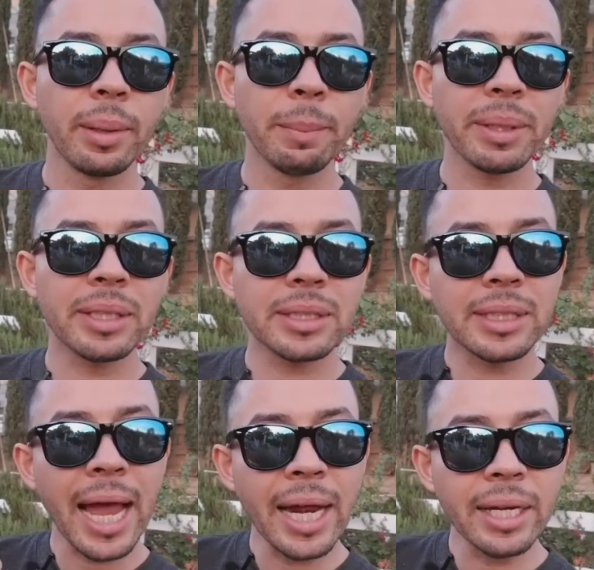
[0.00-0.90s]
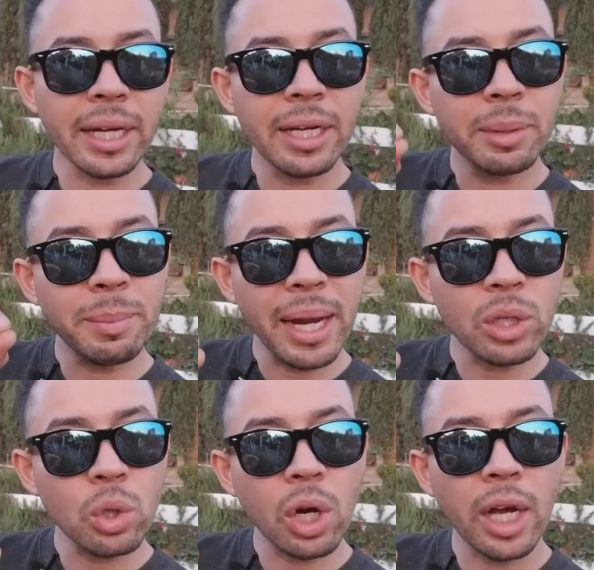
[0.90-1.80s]
because that in a
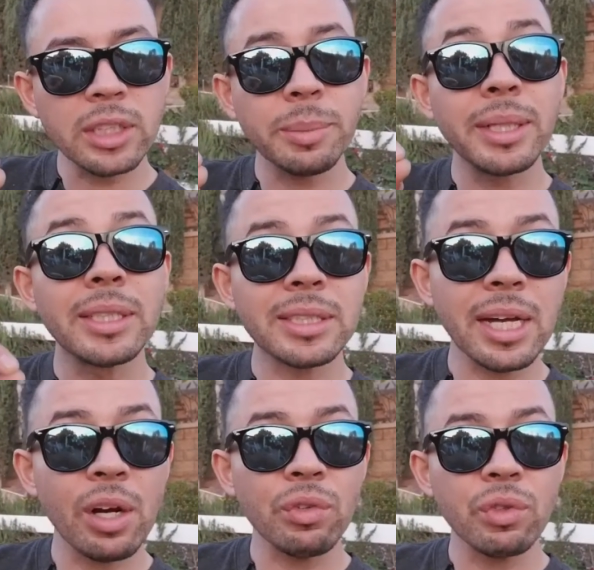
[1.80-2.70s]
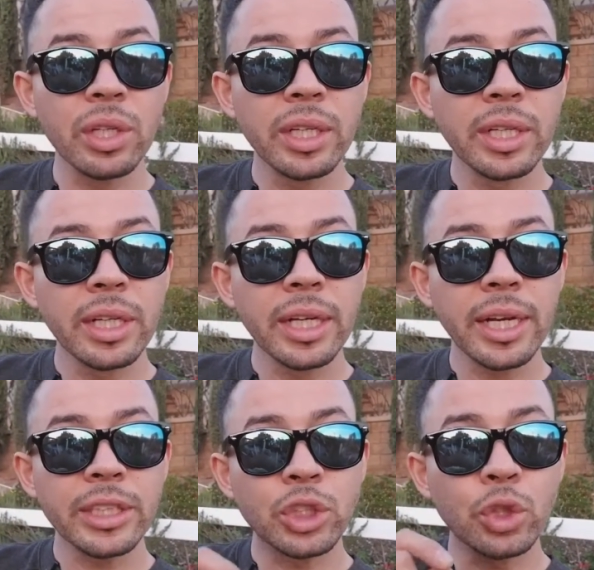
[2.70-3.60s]
microcosm in itself
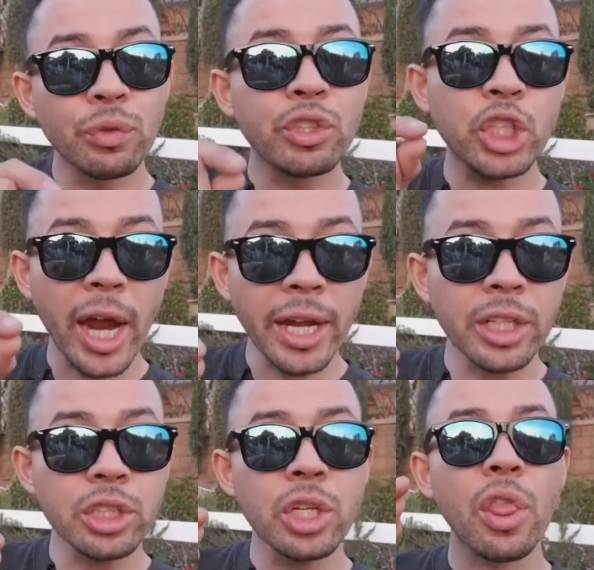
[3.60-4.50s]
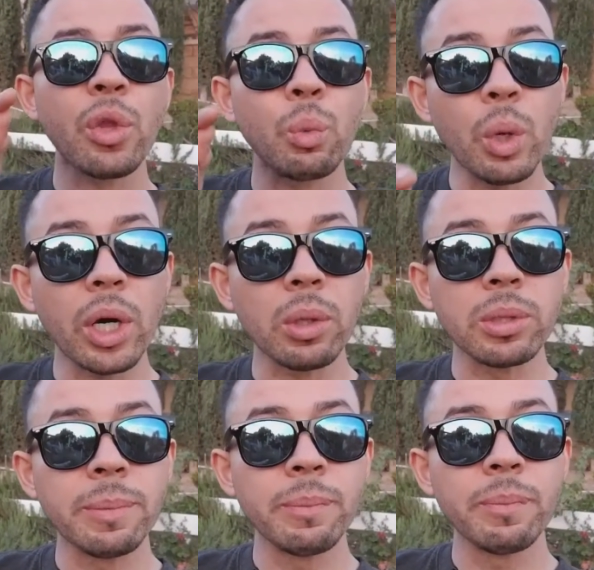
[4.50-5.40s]
is, you've changed the world,
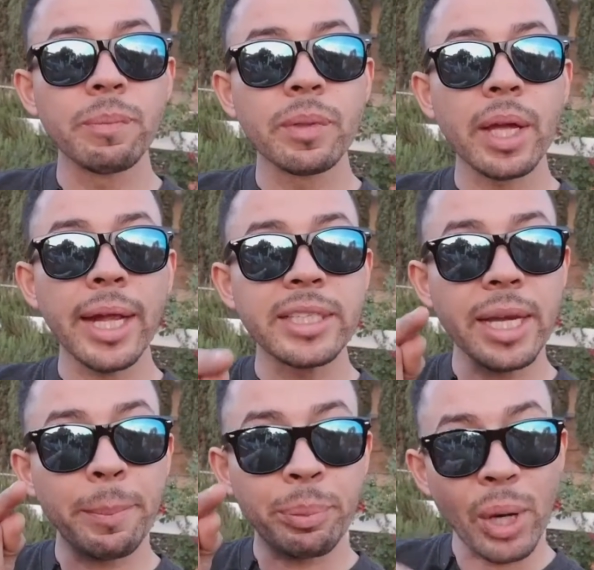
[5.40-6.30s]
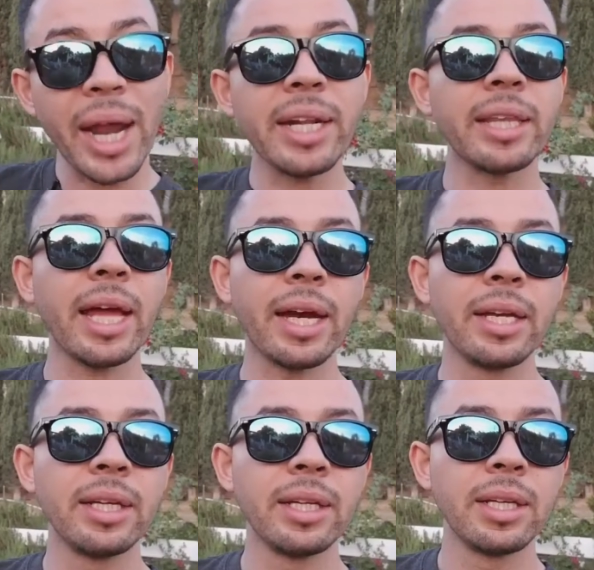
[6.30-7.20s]
and take pride in that.
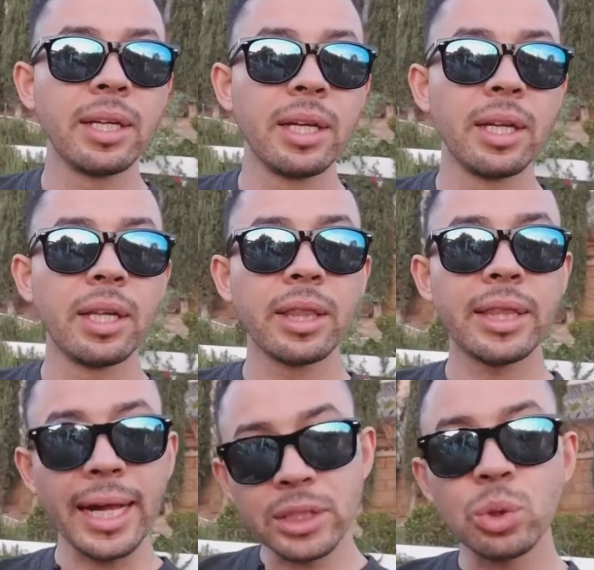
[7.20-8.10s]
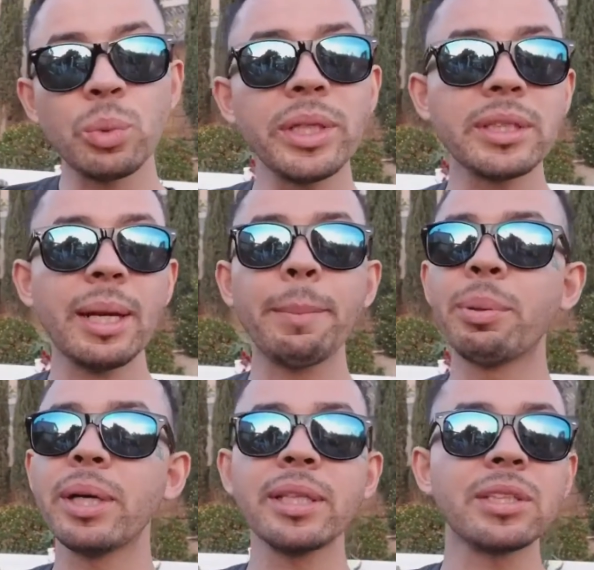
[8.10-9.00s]
That's the reason I'm
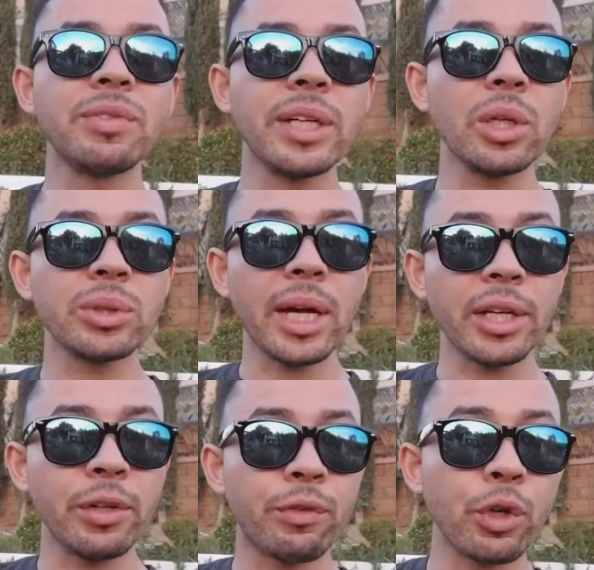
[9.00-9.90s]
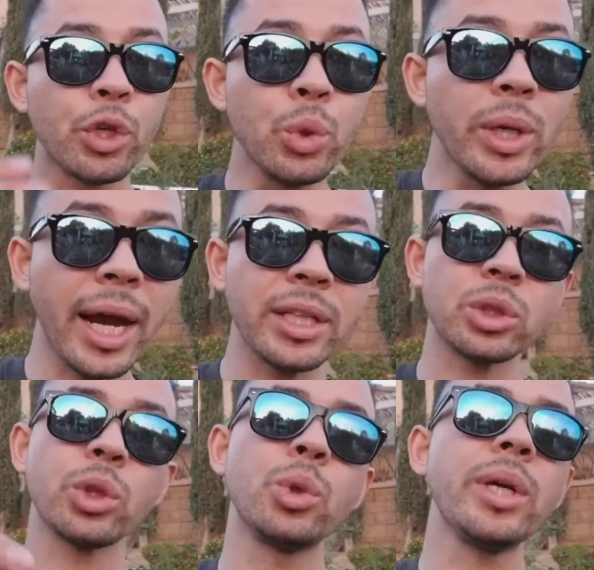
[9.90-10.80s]
putting these videos out here for you guys, so
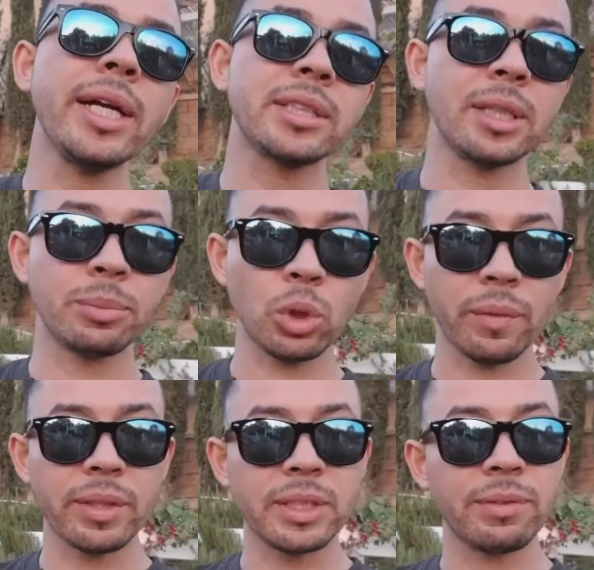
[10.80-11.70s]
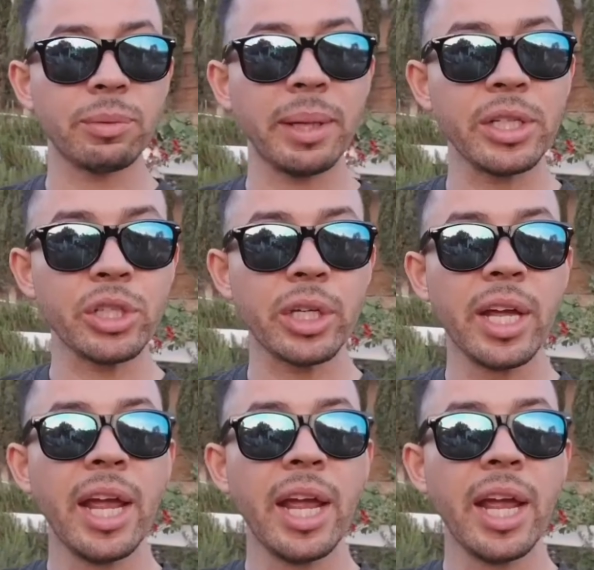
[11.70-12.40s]
you guys can absorb this information,